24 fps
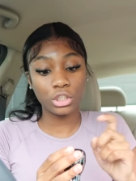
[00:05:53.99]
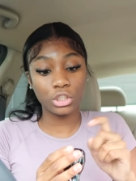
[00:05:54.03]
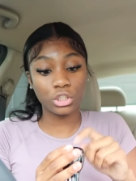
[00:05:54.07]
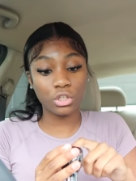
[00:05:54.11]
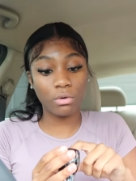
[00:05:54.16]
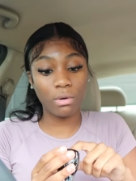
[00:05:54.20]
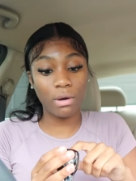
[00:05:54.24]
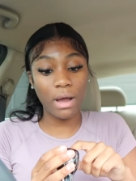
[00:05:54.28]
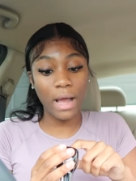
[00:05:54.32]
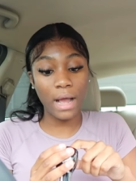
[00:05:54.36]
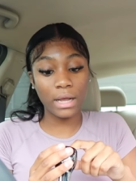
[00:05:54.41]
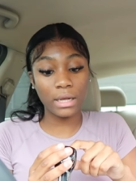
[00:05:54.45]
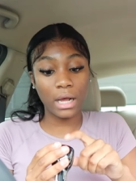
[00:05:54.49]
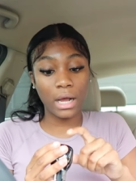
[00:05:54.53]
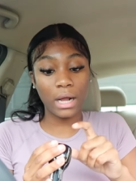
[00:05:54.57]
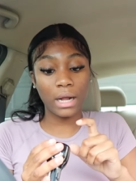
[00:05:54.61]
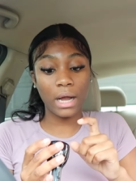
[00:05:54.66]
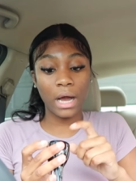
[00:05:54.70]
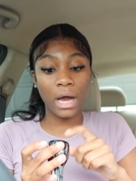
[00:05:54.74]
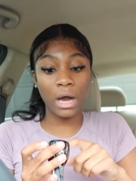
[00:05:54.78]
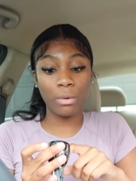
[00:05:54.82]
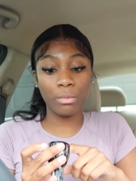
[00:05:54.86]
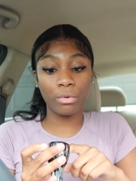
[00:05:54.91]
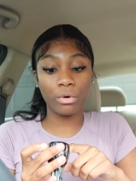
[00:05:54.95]
So I, I
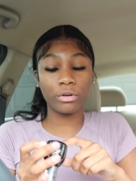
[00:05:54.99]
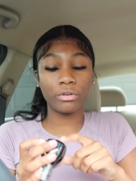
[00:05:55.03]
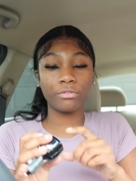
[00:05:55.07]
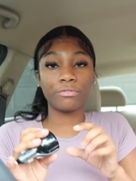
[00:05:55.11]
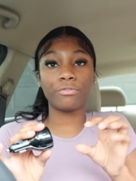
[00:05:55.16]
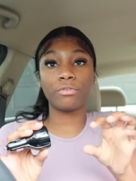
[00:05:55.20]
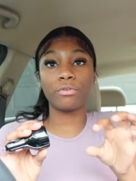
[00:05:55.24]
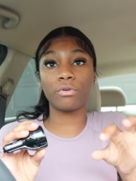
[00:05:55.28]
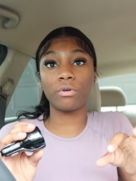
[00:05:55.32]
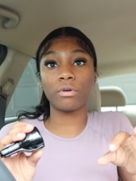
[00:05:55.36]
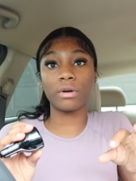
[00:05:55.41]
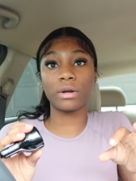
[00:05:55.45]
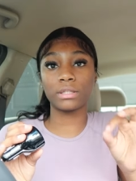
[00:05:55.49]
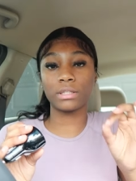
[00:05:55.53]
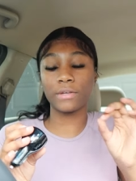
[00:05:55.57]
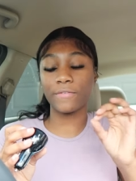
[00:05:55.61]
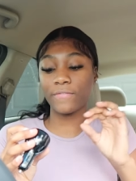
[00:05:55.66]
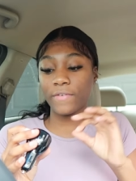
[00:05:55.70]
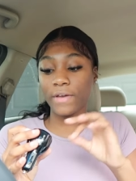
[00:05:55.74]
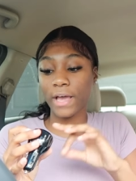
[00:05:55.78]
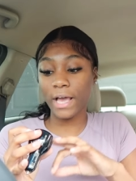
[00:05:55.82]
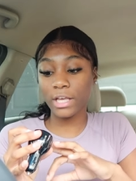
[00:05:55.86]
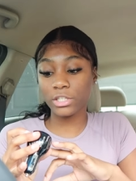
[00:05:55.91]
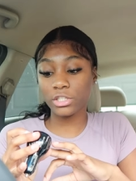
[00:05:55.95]
got one for the
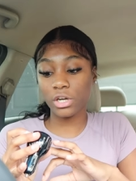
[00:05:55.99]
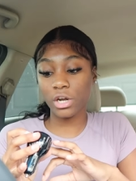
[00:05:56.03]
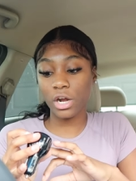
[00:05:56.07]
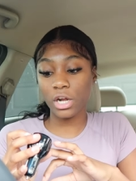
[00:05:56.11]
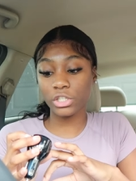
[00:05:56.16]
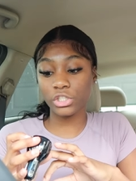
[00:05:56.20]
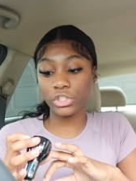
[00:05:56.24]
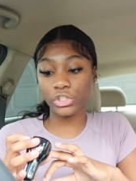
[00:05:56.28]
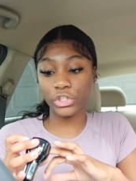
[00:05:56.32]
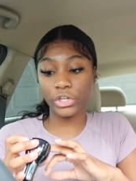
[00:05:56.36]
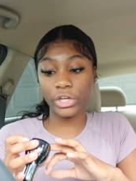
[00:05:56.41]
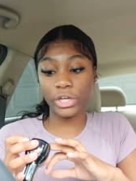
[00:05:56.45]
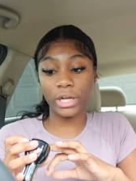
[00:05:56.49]
fast charger